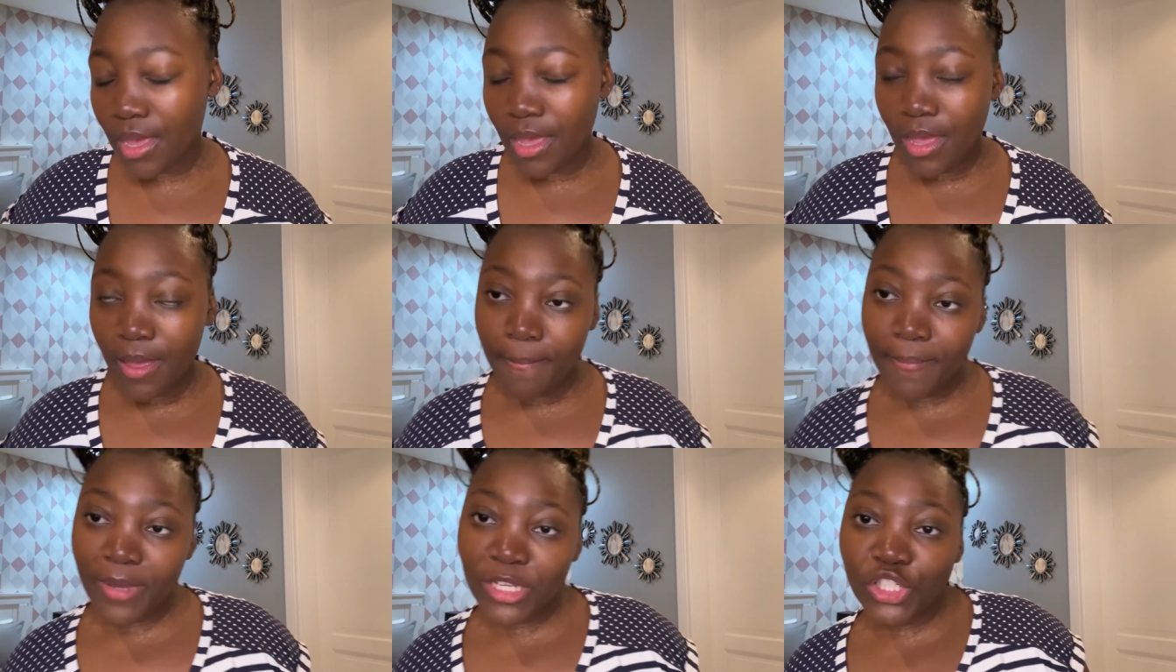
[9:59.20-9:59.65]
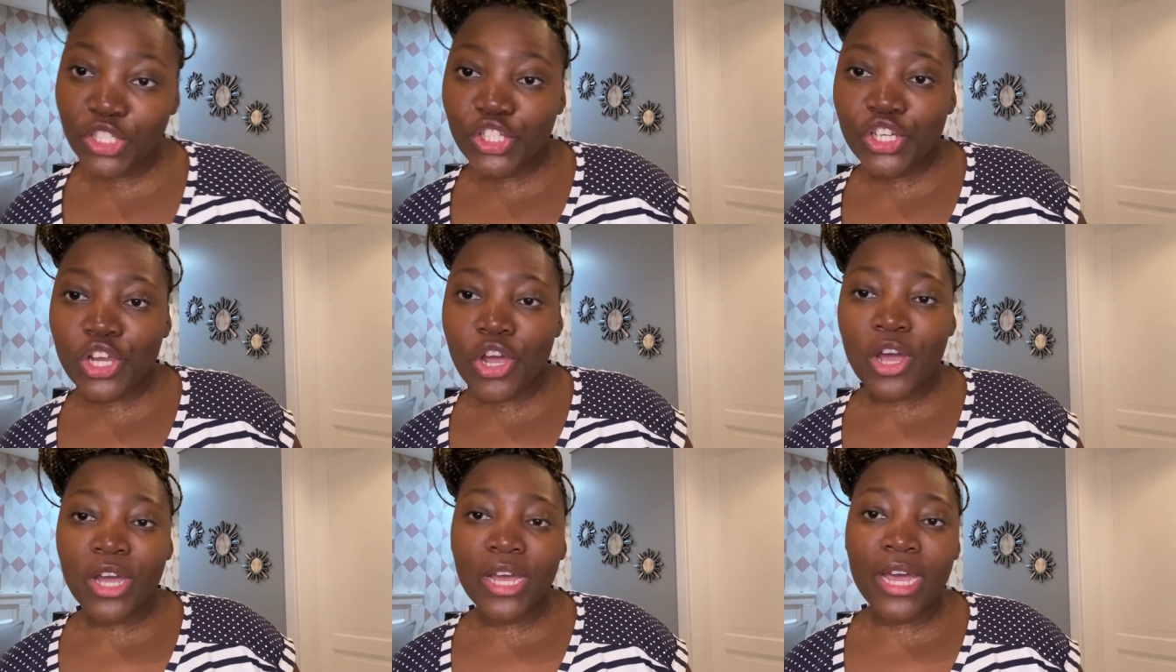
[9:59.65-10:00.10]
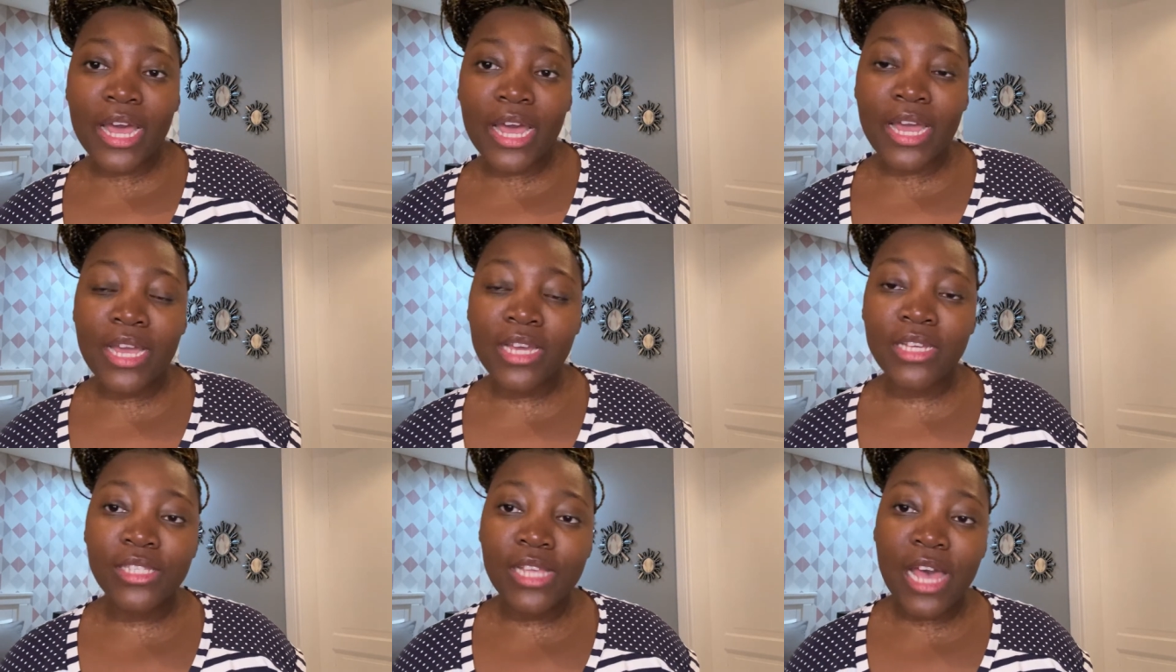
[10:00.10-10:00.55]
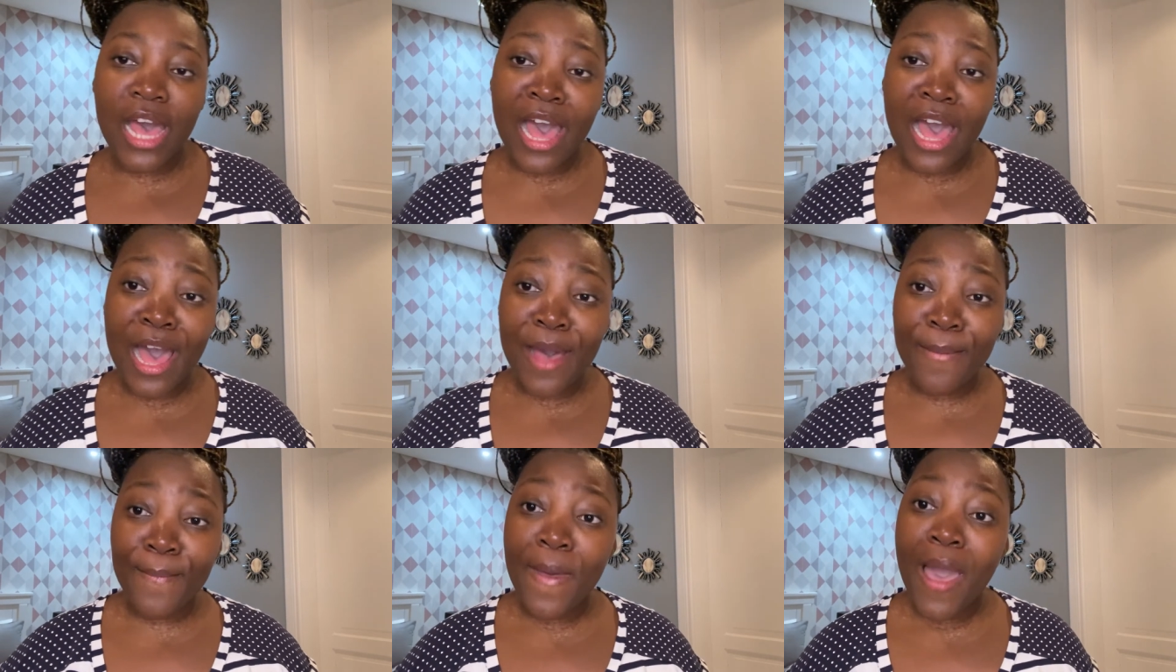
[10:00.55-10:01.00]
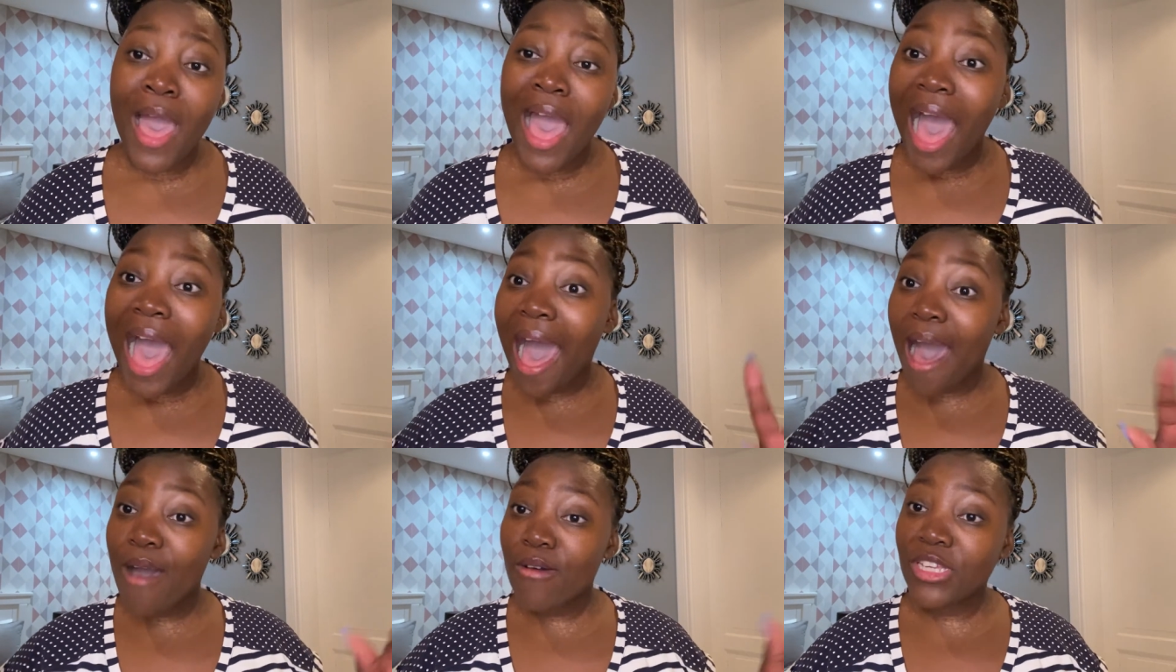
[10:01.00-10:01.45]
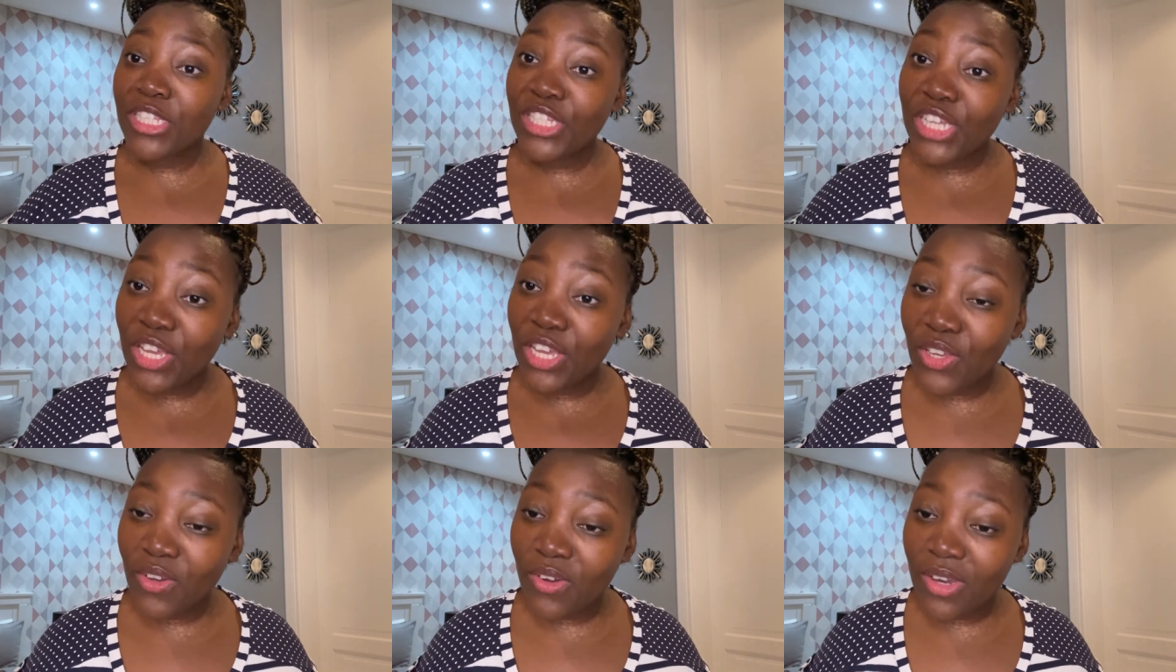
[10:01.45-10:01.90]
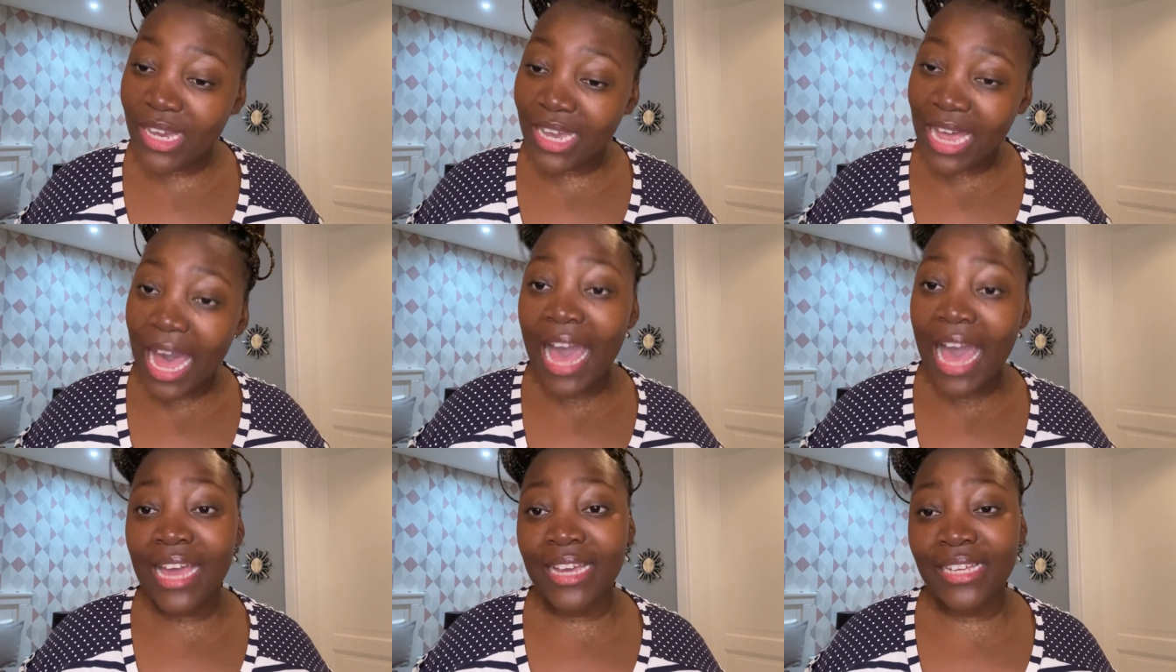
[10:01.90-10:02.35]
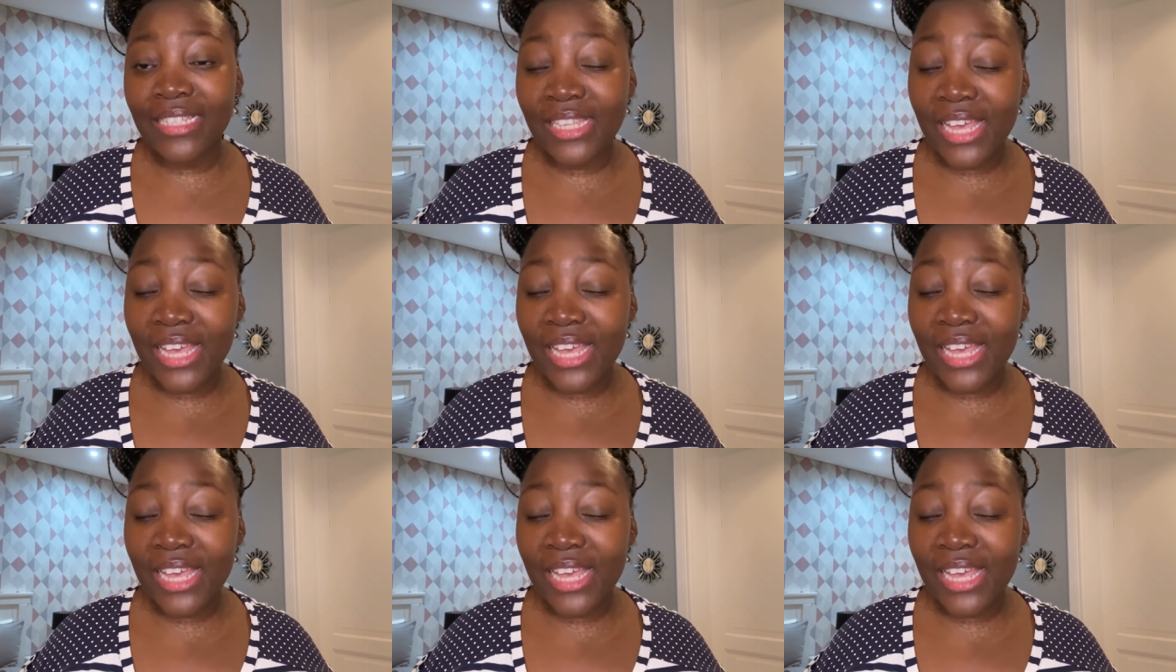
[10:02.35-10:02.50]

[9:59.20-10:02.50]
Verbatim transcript: But yeah, guys. Um, I will check you guys